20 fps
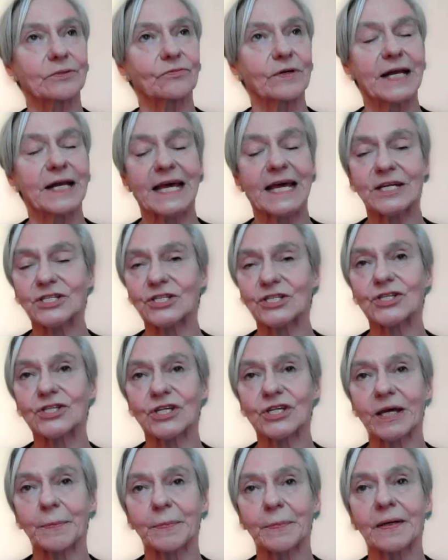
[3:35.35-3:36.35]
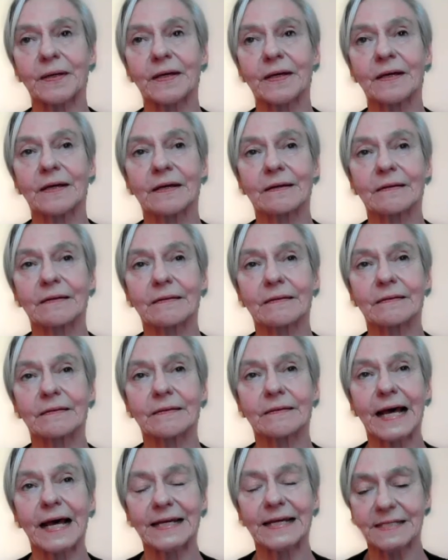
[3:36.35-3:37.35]
relationship
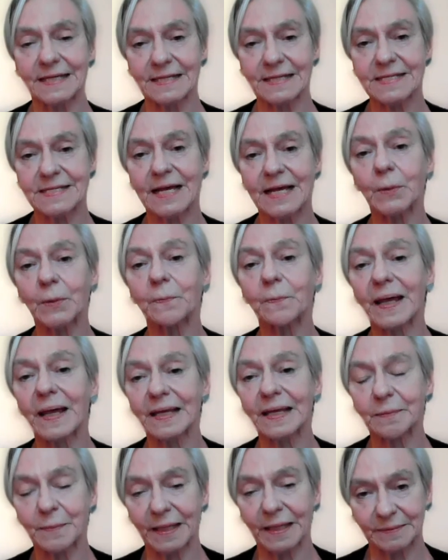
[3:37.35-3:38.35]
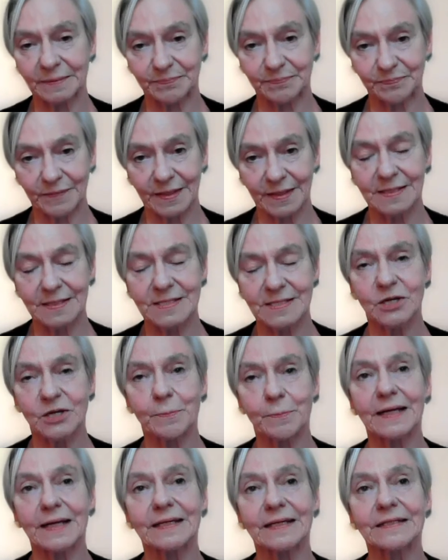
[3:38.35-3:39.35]
that has helped make me. And
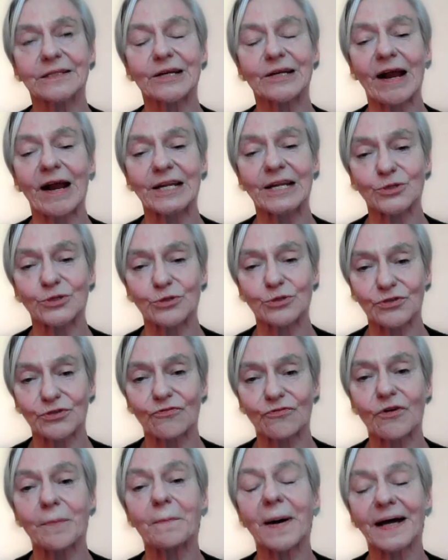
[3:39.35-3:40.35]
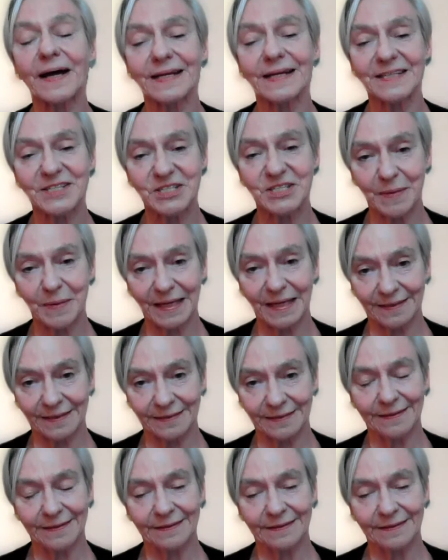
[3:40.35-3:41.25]
so my little granddaughter reminds me